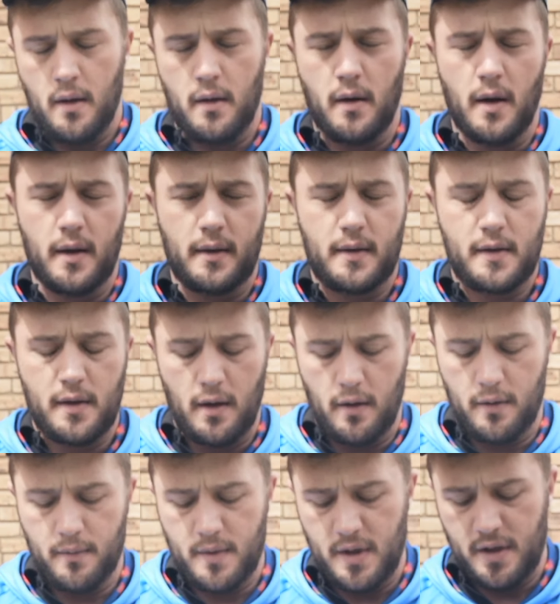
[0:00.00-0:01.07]
All right,
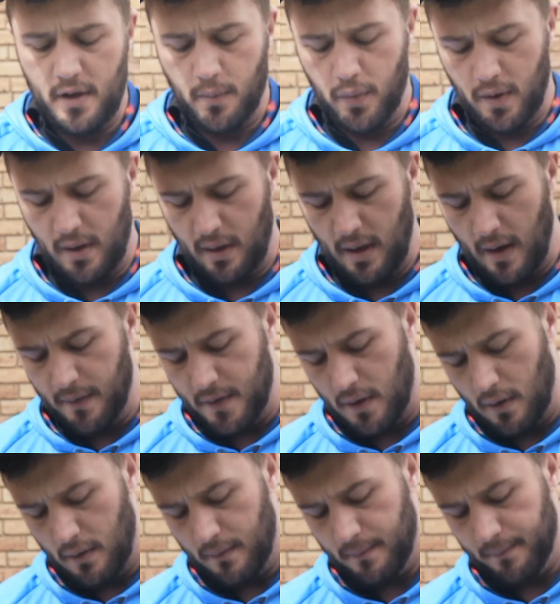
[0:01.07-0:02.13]
so just to put the gloves
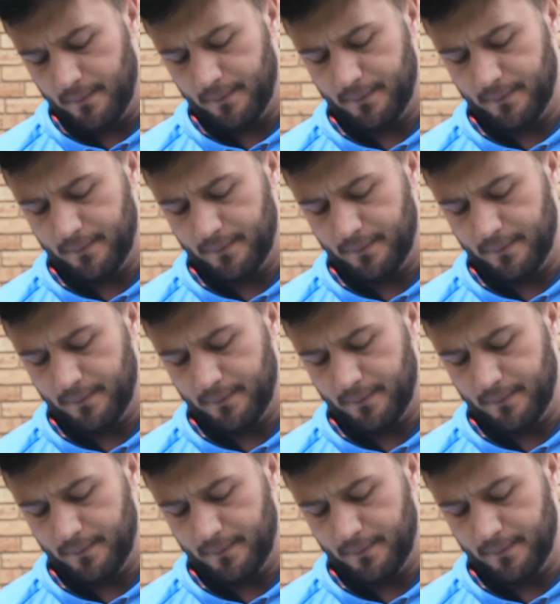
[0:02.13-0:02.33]
on,